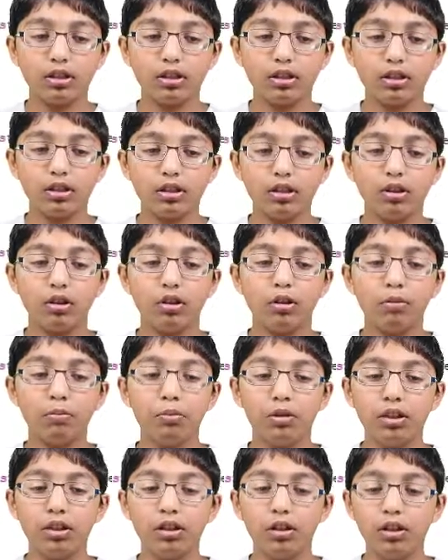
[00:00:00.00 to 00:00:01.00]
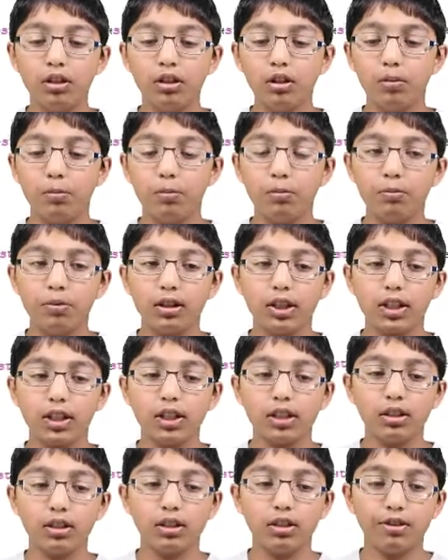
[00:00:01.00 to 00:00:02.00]
stop, open
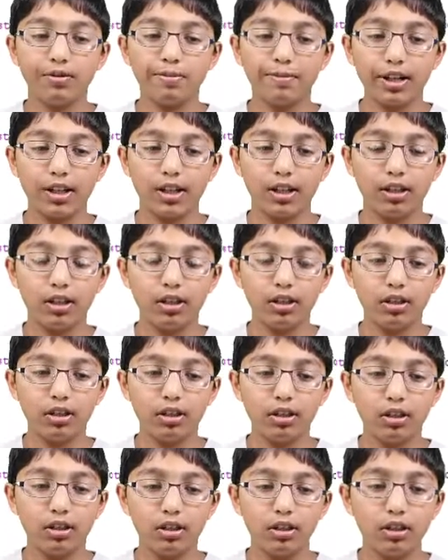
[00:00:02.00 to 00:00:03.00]
brackets, close brackets,